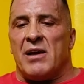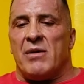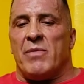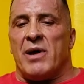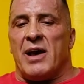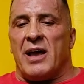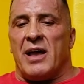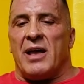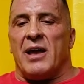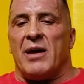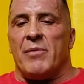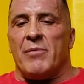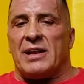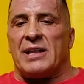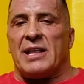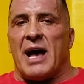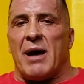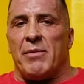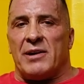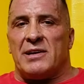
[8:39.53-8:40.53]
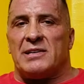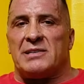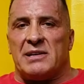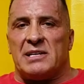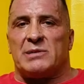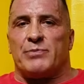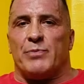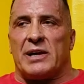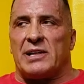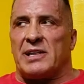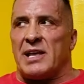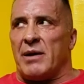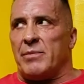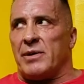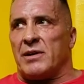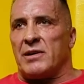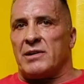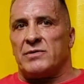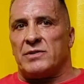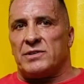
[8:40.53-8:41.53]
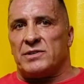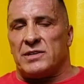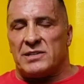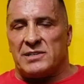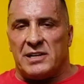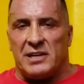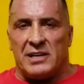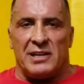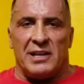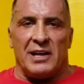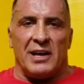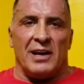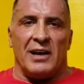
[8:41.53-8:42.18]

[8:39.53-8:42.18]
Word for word: my metabolism is picked up because we just did the,